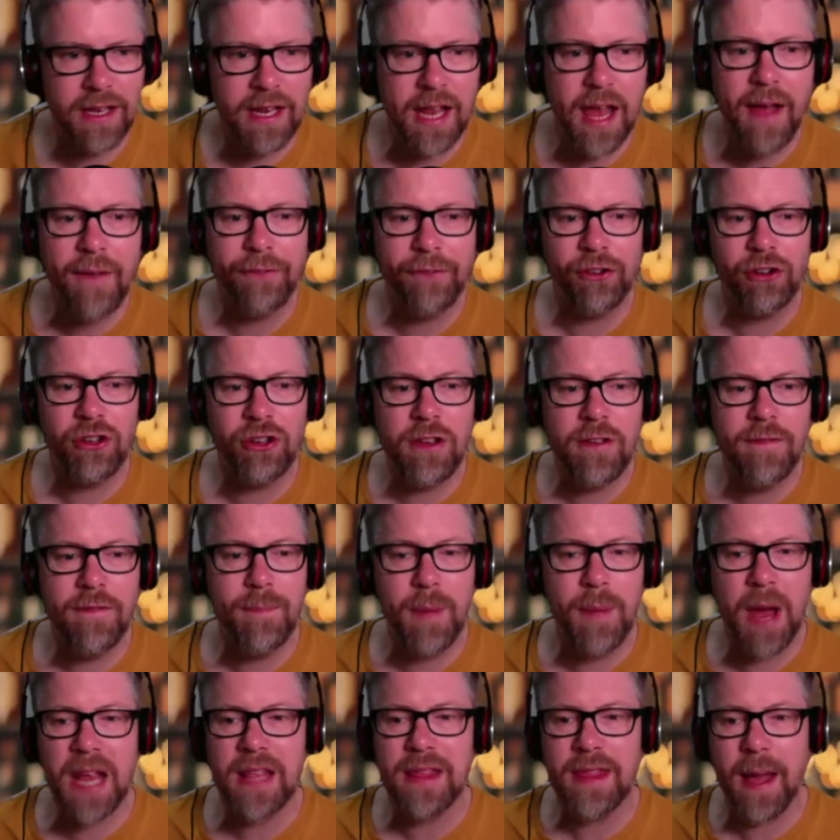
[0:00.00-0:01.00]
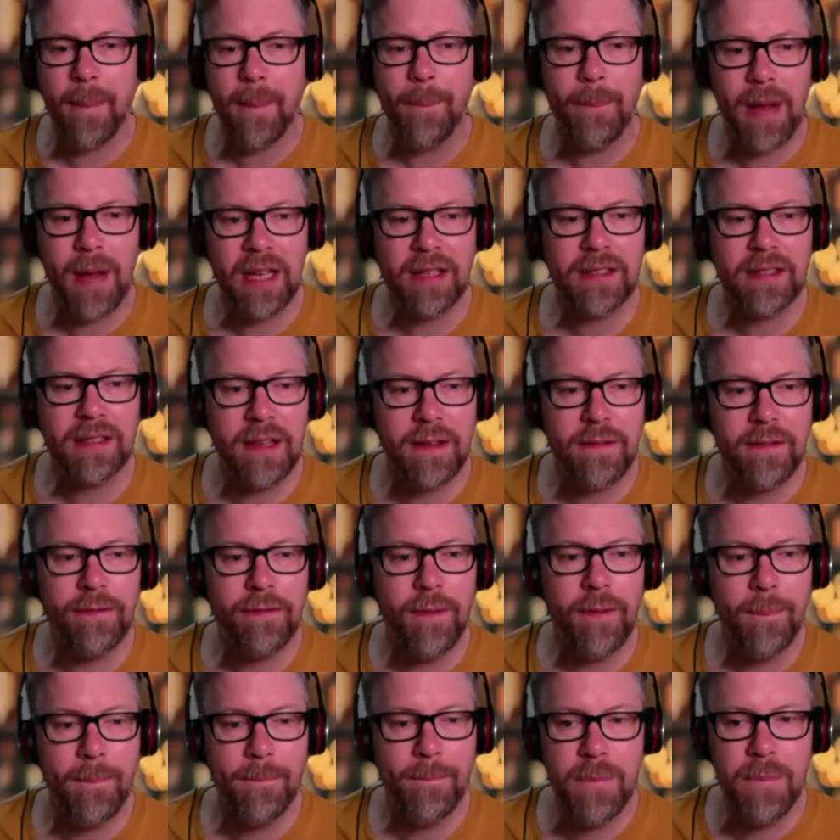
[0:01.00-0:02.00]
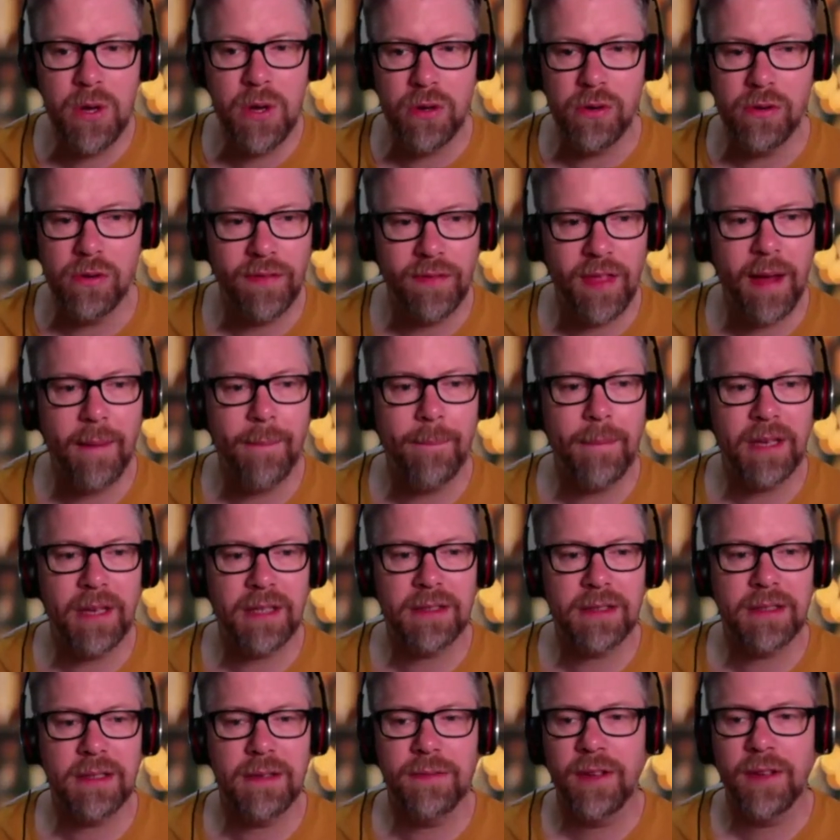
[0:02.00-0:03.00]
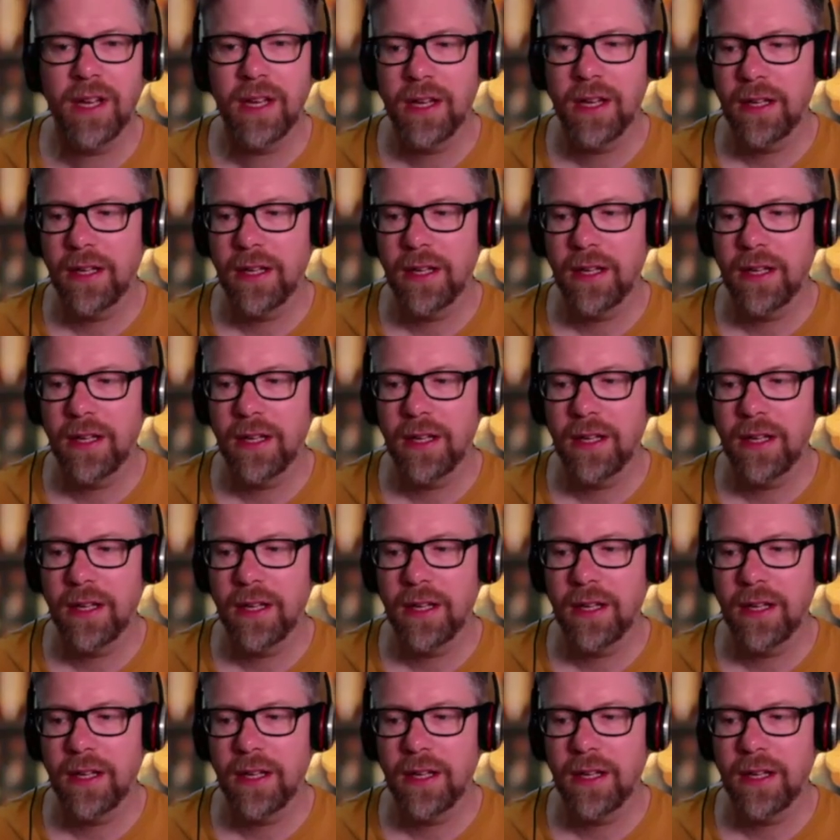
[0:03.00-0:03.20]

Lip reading: and therefore you've made that massive move, that massive